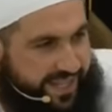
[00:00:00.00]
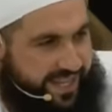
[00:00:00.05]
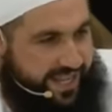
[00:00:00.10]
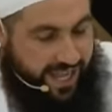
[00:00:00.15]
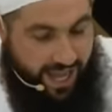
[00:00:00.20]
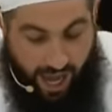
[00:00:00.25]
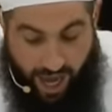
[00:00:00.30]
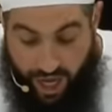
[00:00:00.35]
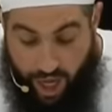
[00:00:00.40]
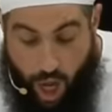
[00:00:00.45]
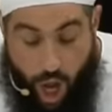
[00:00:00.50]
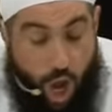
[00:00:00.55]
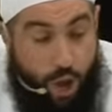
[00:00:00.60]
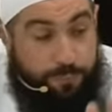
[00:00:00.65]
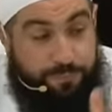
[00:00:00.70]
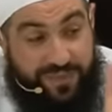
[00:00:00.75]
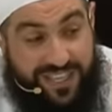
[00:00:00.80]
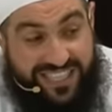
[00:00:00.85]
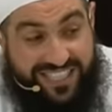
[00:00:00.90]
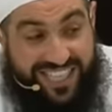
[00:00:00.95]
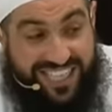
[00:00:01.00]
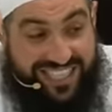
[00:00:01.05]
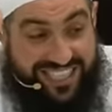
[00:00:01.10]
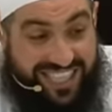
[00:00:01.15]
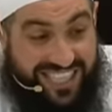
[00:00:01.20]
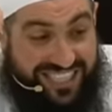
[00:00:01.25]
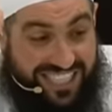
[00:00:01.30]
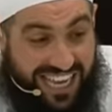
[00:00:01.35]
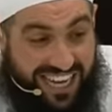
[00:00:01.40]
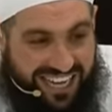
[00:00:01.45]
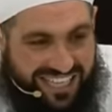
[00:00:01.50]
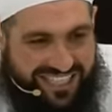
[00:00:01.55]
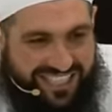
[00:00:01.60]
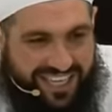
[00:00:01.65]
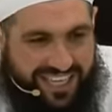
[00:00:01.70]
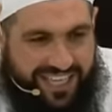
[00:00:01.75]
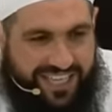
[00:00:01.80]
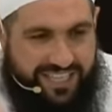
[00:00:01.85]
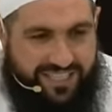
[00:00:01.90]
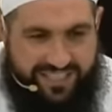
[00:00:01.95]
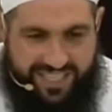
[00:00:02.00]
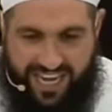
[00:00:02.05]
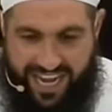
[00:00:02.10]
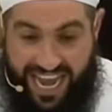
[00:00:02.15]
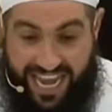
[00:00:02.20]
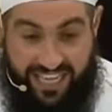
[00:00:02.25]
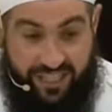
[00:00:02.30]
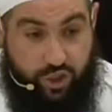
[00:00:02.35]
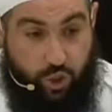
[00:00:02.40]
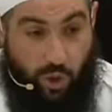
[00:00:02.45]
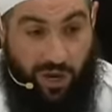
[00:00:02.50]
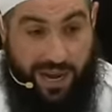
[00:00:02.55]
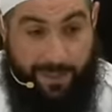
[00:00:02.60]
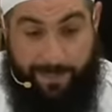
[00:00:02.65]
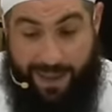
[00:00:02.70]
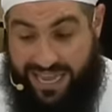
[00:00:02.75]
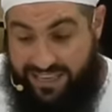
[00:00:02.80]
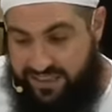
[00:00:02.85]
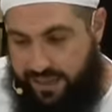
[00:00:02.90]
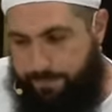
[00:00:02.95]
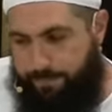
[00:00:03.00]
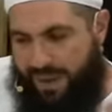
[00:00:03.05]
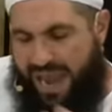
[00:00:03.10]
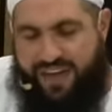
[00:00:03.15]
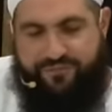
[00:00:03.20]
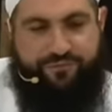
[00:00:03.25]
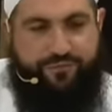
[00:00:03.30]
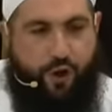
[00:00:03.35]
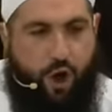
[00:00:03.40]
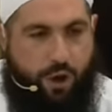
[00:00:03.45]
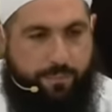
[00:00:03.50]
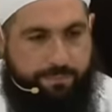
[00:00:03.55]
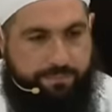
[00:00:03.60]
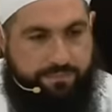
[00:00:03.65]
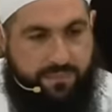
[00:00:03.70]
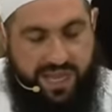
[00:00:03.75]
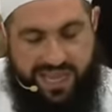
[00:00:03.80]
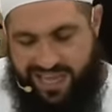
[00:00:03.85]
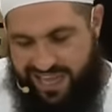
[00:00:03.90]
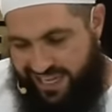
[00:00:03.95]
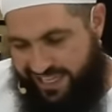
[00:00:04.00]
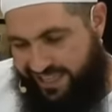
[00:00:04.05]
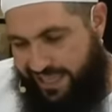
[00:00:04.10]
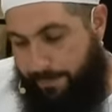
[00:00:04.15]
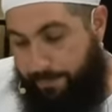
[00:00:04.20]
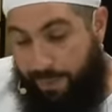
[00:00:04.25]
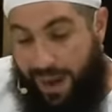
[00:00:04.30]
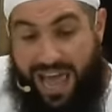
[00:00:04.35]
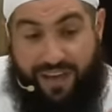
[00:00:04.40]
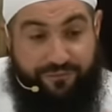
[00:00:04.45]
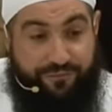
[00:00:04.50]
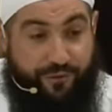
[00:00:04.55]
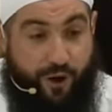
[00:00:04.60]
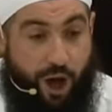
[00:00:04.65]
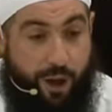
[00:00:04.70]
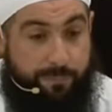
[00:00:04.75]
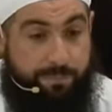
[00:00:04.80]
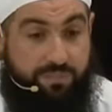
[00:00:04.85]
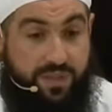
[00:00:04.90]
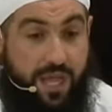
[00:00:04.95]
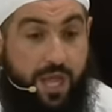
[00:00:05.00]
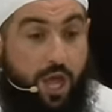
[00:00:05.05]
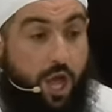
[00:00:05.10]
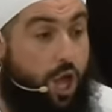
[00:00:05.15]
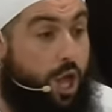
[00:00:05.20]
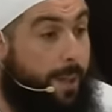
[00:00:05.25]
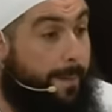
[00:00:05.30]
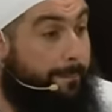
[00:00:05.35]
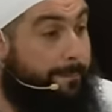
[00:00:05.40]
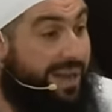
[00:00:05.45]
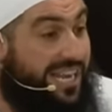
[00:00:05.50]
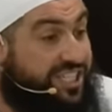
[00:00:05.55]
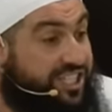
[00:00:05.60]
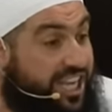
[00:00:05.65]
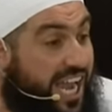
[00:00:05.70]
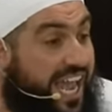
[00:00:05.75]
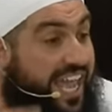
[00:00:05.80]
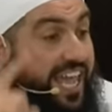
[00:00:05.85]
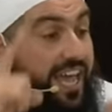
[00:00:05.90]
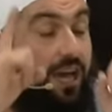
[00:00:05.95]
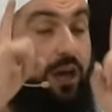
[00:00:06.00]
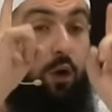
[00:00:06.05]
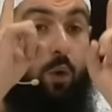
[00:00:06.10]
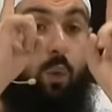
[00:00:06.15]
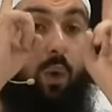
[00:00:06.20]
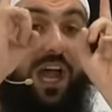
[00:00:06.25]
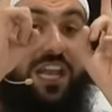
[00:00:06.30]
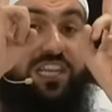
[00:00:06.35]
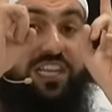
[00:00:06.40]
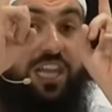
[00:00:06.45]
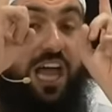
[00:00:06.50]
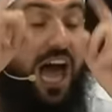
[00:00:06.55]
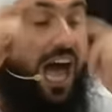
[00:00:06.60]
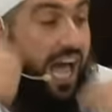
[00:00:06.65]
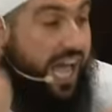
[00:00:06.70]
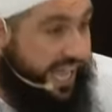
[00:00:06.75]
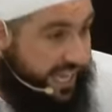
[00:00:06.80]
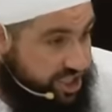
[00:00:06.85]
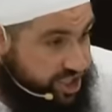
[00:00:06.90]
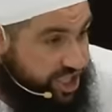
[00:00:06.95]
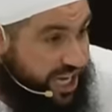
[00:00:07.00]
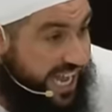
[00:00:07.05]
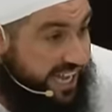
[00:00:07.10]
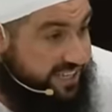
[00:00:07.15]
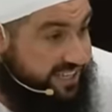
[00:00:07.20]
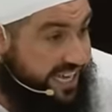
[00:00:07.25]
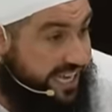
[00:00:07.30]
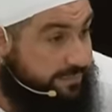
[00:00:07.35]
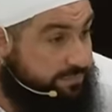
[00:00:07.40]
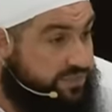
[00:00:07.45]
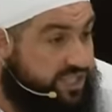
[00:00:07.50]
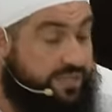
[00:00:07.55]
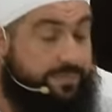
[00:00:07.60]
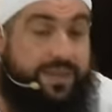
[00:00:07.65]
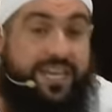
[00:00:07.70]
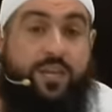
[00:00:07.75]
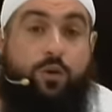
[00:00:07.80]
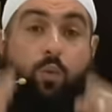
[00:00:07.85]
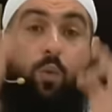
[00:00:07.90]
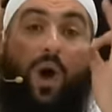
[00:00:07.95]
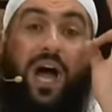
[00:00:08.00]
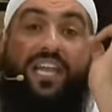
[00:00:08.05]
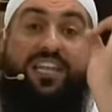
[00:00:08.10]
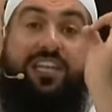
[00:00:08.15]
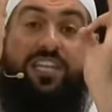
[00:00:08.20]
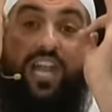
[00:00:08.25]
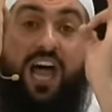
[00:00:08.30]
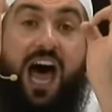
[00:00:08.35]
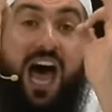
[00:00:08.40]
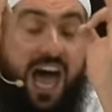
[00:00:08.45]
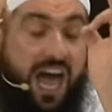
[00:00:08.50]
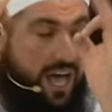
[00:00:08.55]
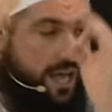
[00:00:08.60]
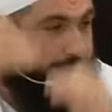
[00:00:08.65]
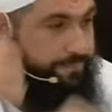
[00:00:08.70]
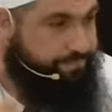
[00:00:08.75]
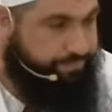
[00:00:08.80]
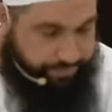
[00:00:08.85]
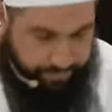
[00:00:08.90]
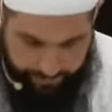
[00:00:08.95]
I hope the sisters are listening. Today it's all about the platform. The platform. Mashaykh, wallah, a sheikh came to me, wallah.